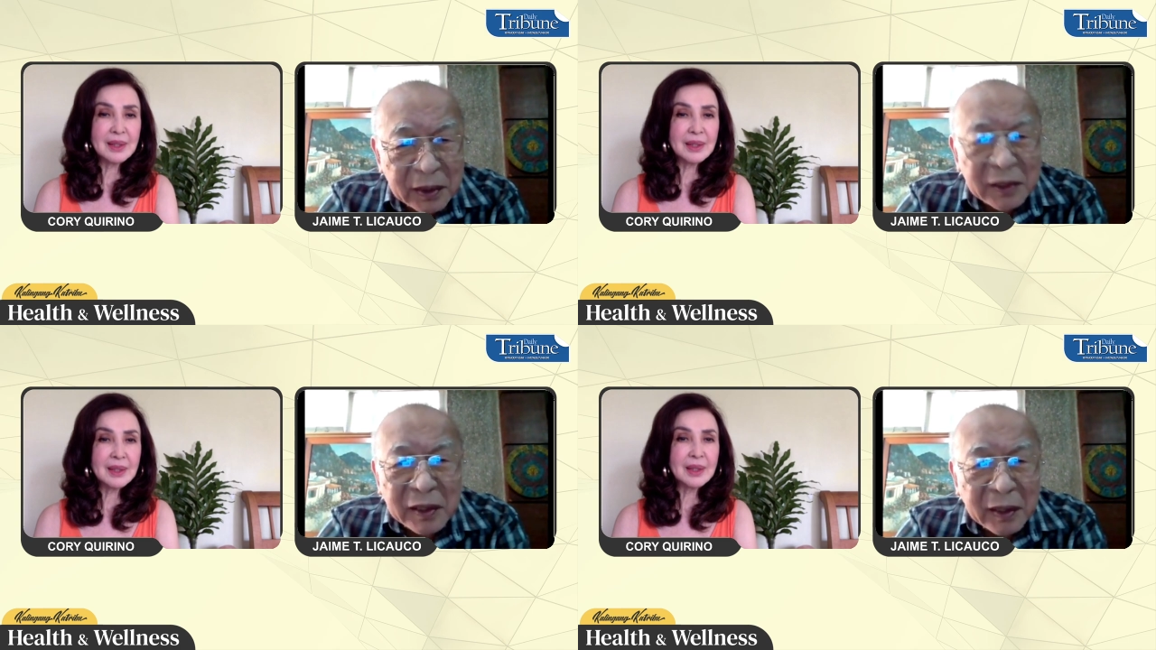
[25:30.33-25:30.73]

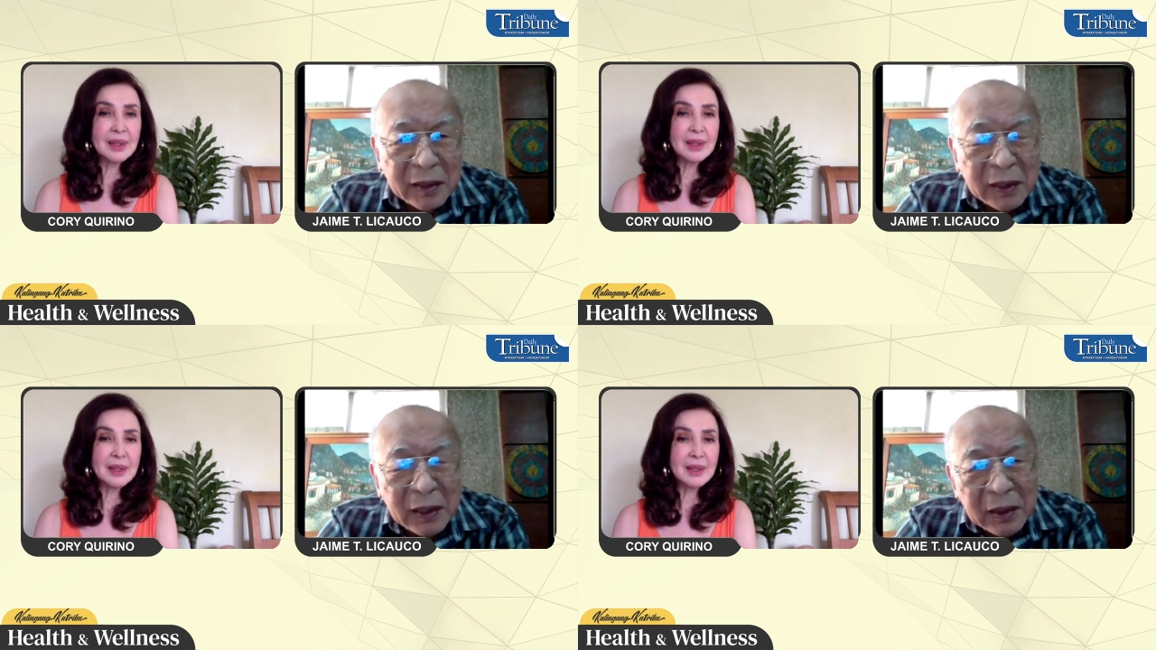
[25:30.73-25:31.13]
Speaker 1: It's
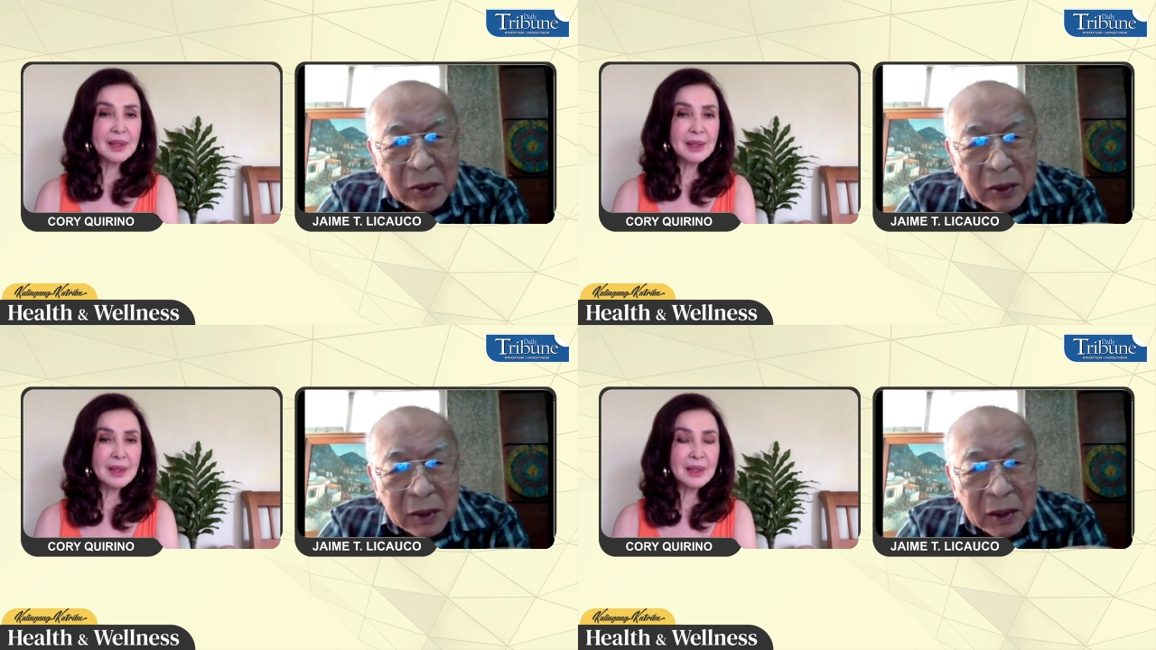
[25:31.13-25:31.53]
there.
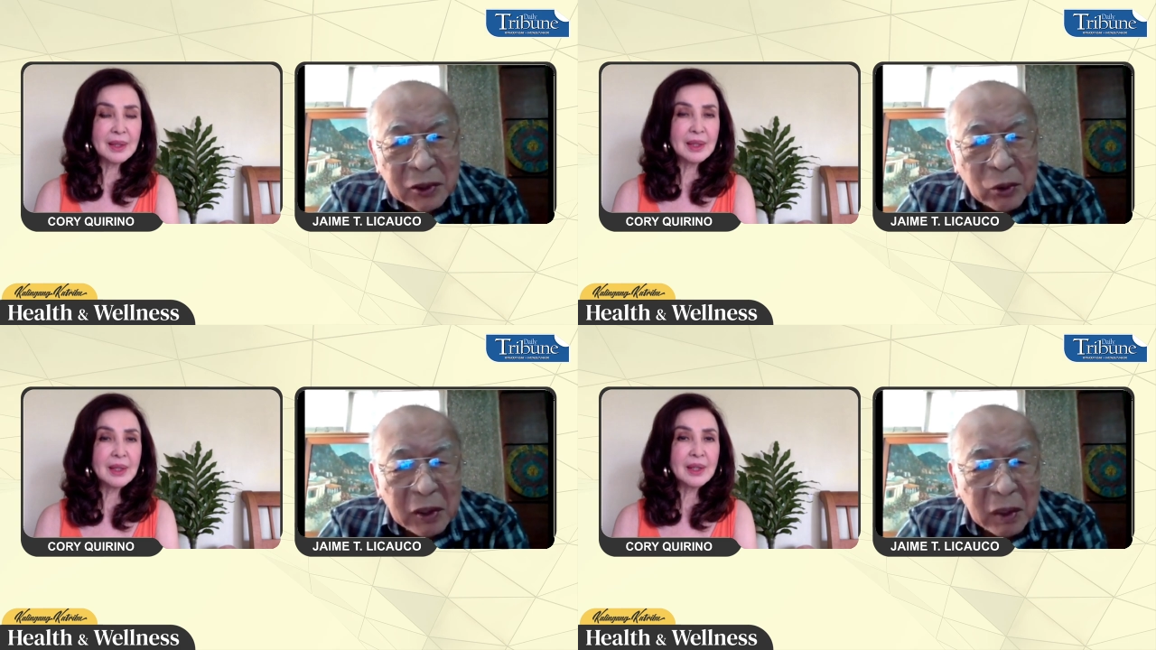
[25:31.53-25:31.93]

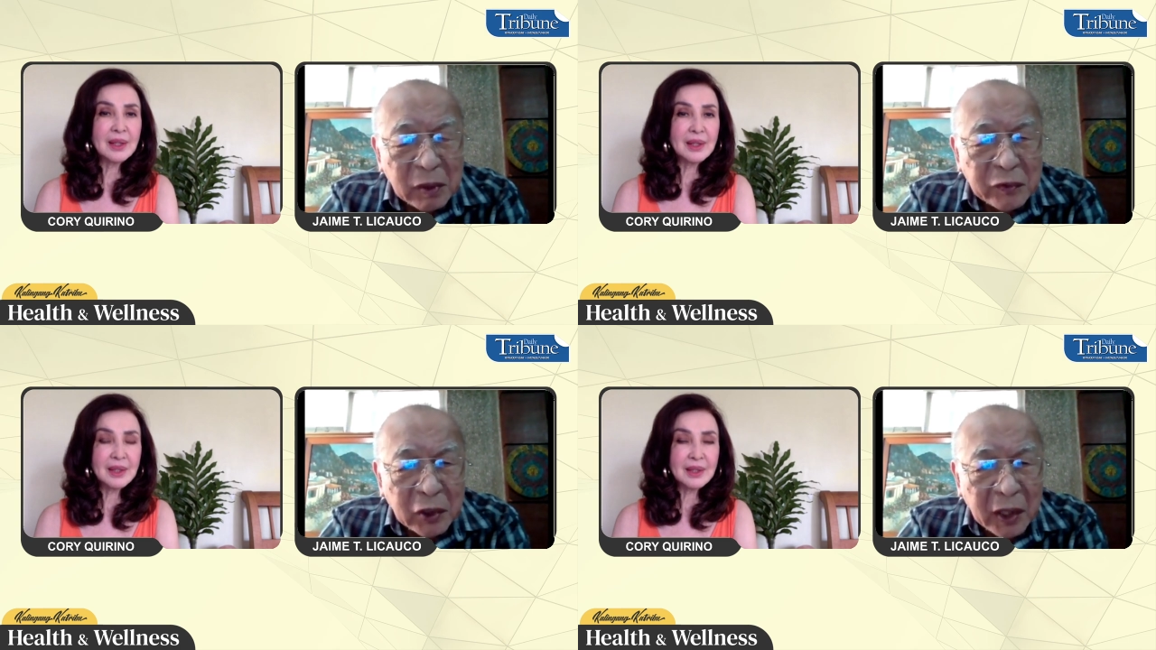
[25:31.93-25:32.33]
The soul
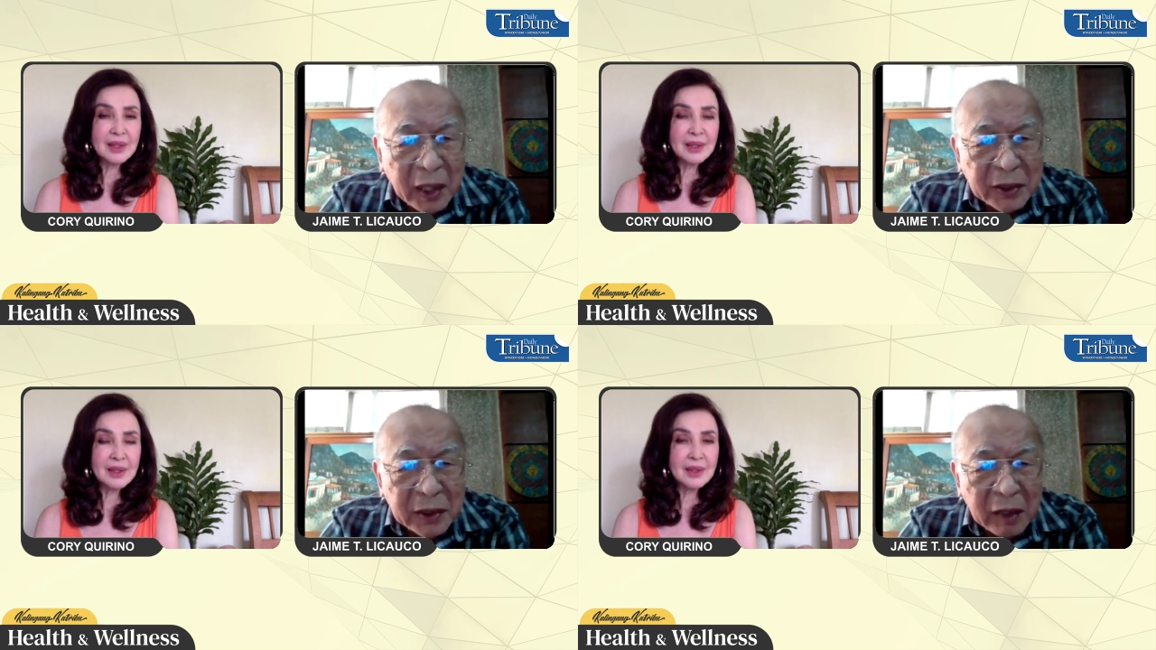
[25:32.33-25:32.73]
never
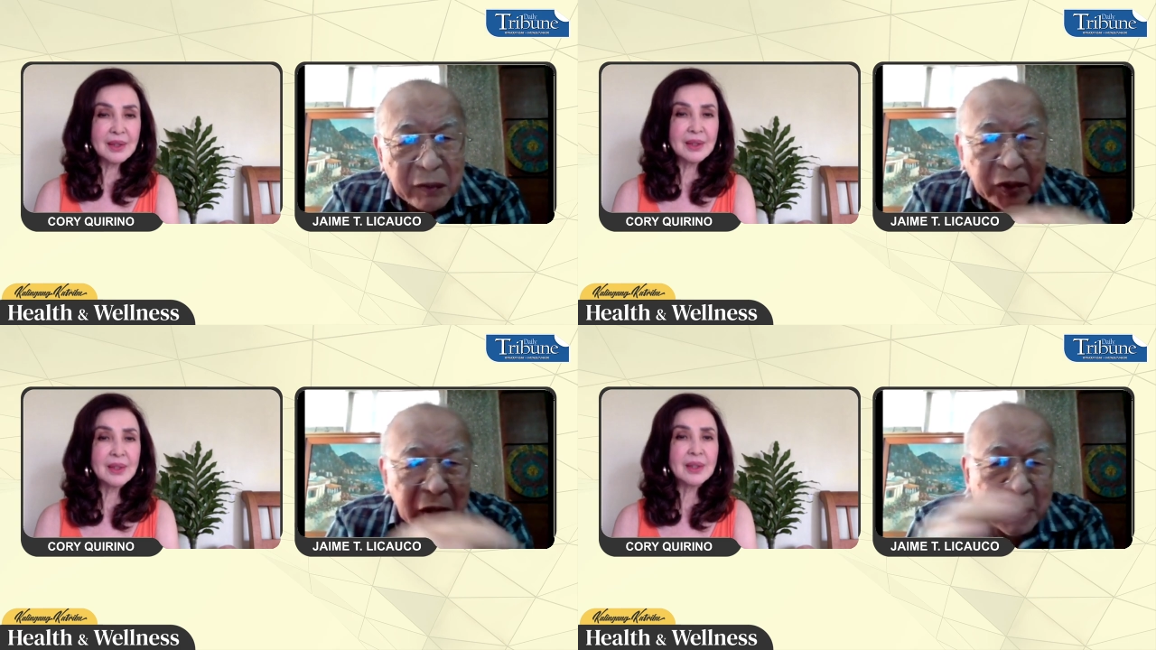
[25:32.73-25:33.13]
forgets, and
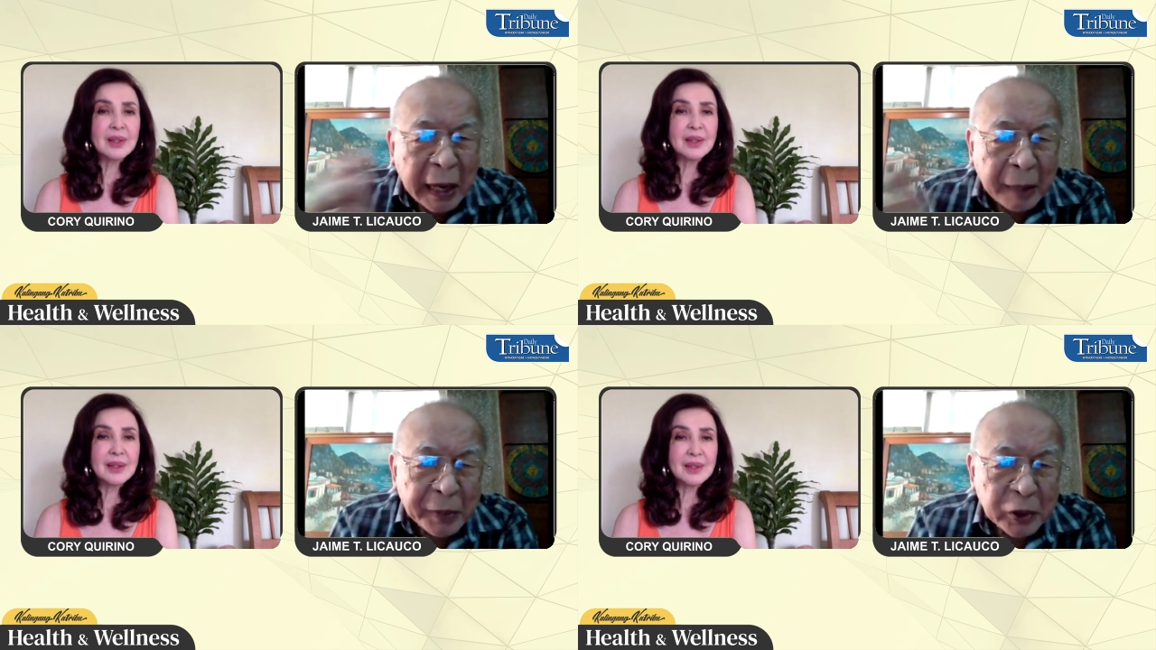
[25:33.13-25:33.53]
everything that
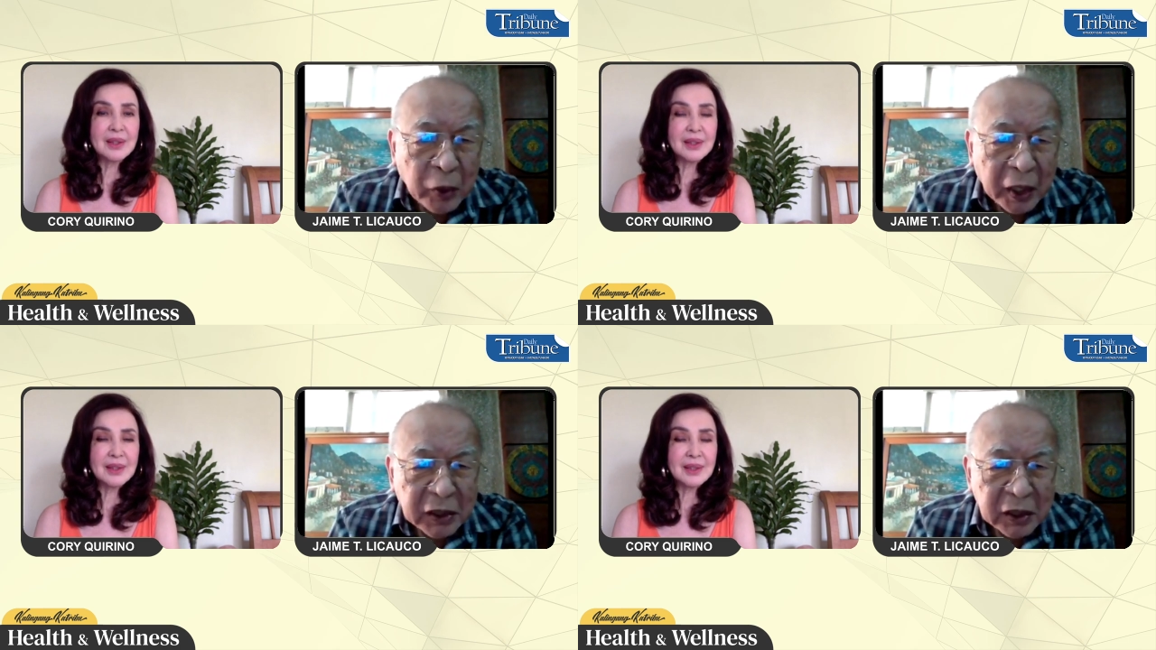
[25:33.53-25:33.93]

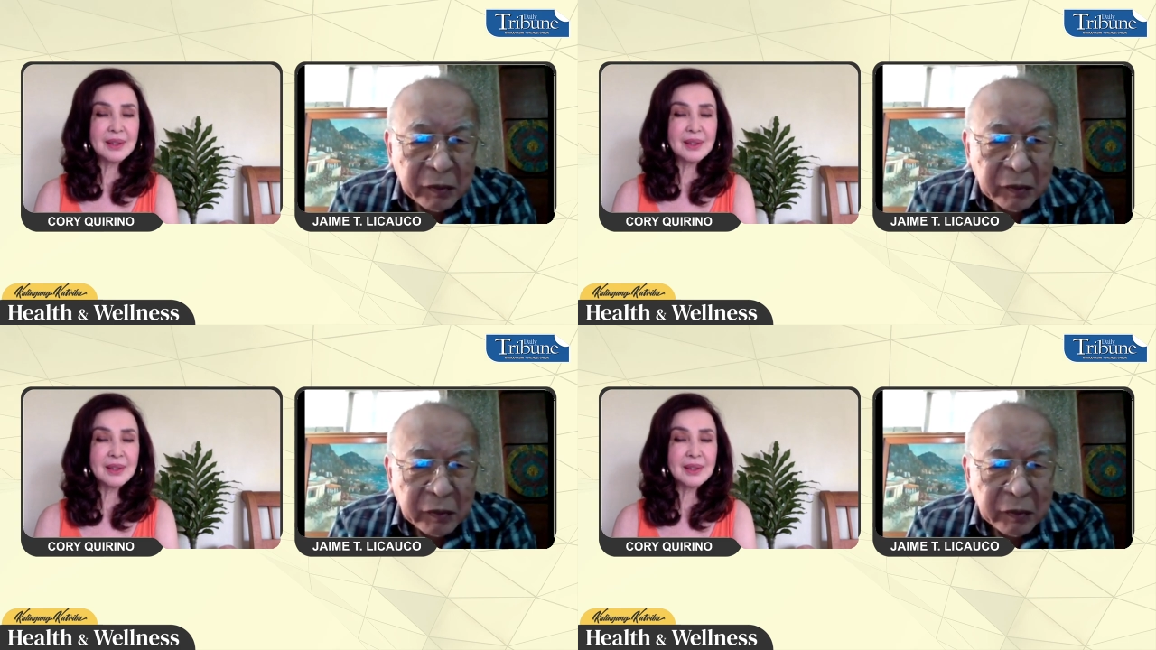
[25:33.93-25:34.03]
happened to us,